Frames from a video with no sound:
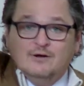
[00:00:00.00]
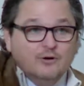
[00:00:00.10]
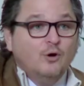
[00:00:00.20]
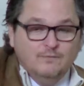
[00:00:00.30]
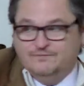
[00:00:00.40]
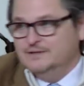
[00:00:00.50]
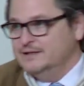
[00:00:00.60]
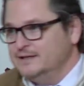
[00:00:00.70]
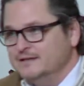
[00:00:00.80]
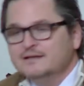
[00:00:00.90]
and it would
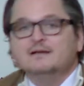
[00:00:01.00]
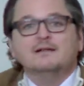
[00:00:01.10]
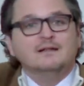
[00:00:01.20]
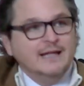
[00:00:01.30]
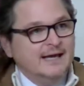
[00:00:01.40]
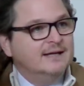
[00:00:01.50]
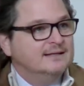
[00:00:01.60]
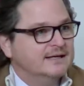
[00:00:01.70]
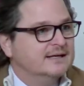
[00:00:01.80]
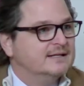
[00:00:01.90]
hopefully
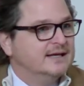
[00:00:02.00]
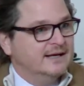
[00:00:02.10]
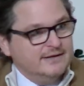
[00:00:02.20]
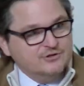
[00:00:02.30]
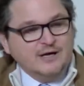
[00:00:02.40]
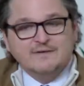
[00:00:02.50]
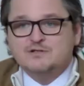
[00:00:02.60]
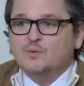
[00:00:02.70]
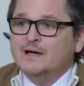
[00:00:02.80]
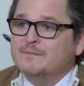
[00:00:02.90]
land in it, and he
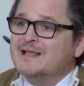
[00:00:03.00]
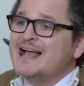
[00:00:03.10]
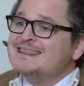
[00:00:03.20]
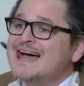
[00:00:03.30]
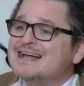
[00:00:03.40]
drives away.